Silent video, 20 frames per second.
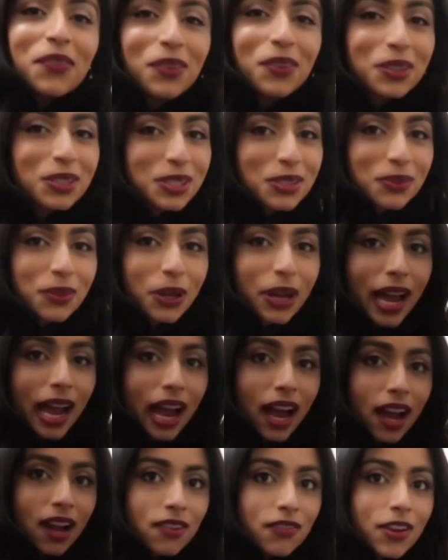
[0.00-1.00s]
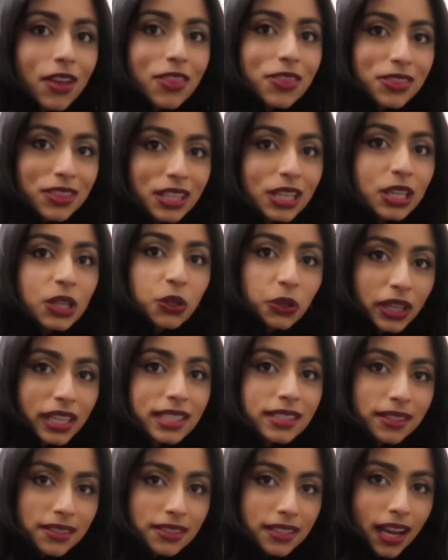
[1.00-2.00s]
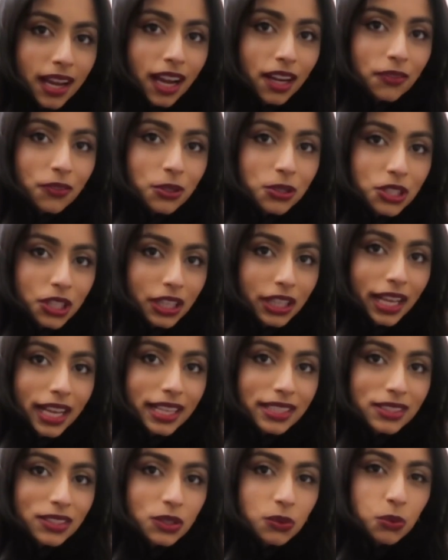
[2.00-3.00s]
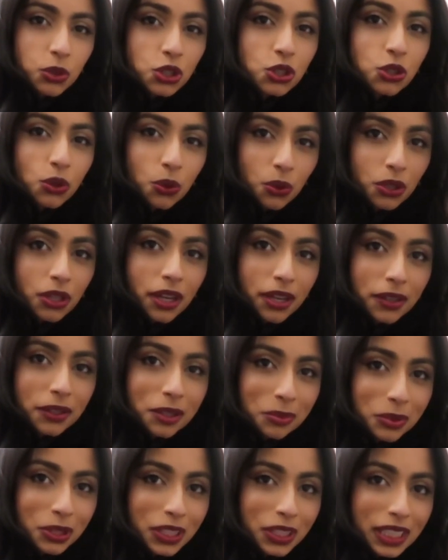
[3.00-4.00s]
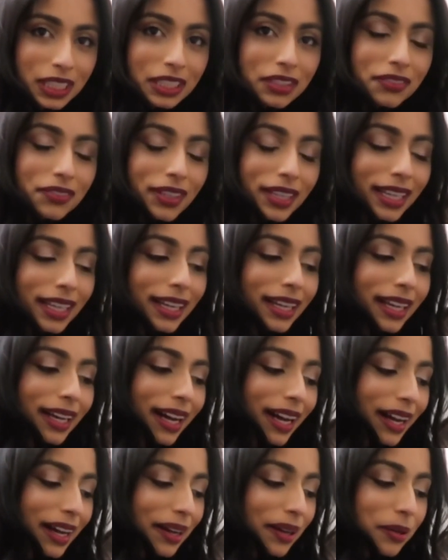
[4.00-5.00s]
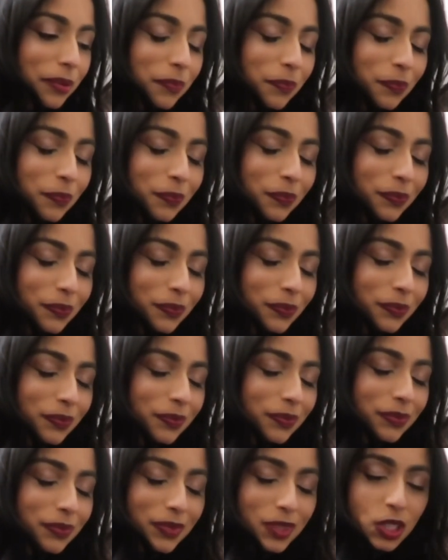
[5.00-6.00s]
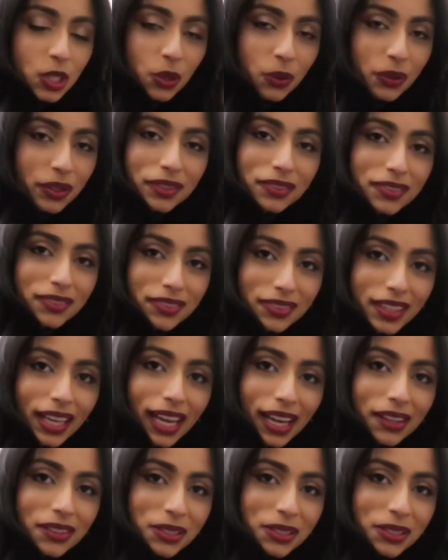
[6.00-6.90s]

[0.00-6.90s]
first of all, I have the craziest hack for sunglasses, which you are not gonna believe. So that